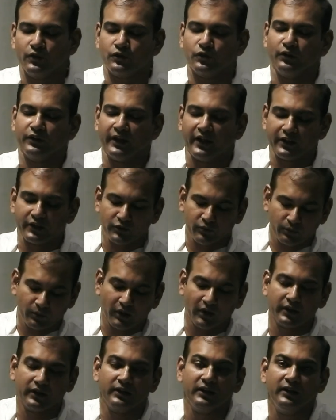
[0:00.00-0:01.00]
So that is
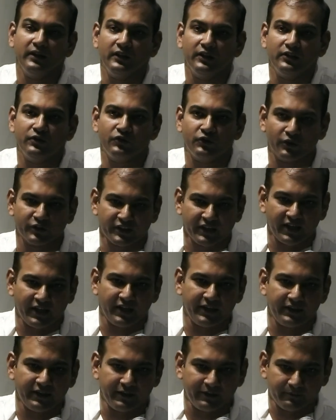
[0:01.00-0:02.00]
what
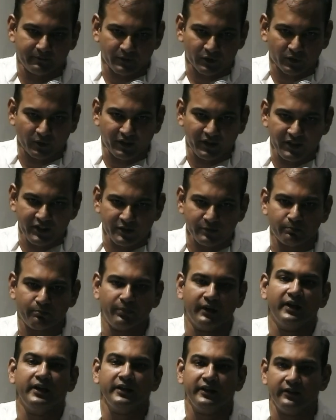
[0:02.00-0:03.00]
Josiah did. So his
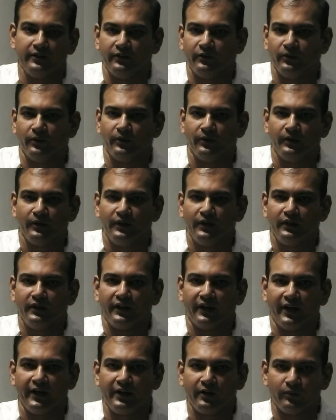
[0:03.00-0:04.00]
burden, though,
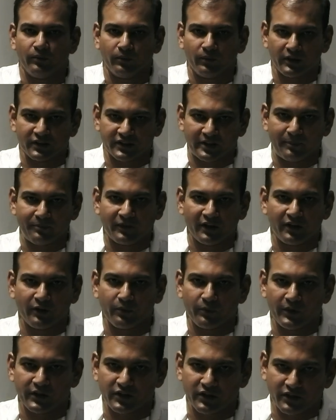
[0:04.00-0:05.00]
right, was
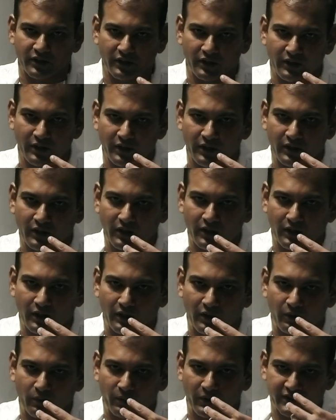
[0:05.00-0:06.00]
something which
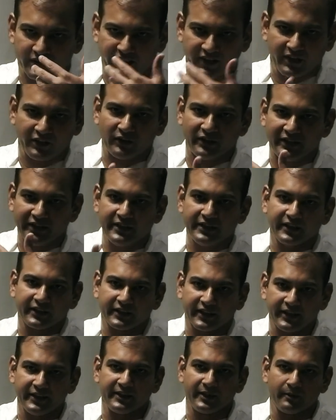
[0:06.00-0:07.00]
was there to lead the
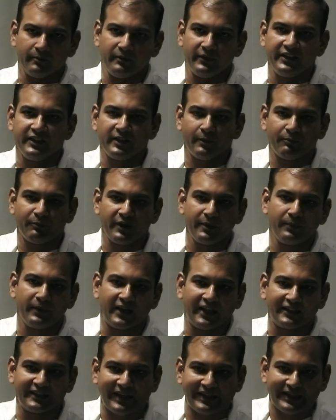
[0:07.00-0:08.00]
kingdom, lead the
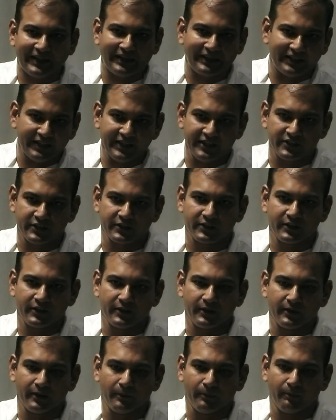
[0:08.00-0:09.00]
people at that young age.
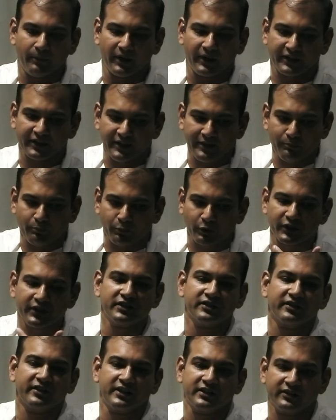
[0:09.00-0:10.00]
But he put
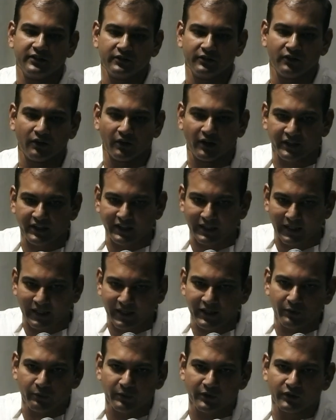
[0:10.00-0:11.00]
his trust in God, he
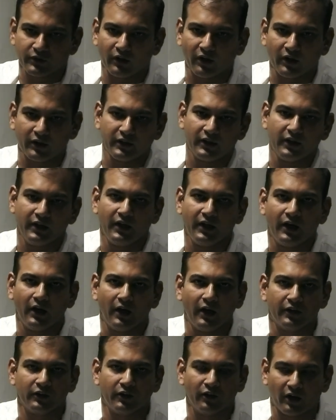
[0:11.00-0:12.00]
aligned with God,
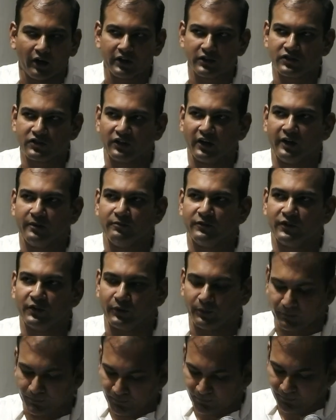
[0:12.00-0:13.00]
and God saw him
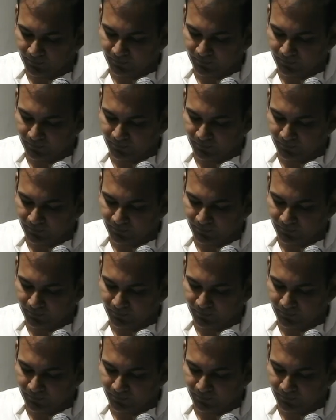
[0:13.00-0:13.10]
through.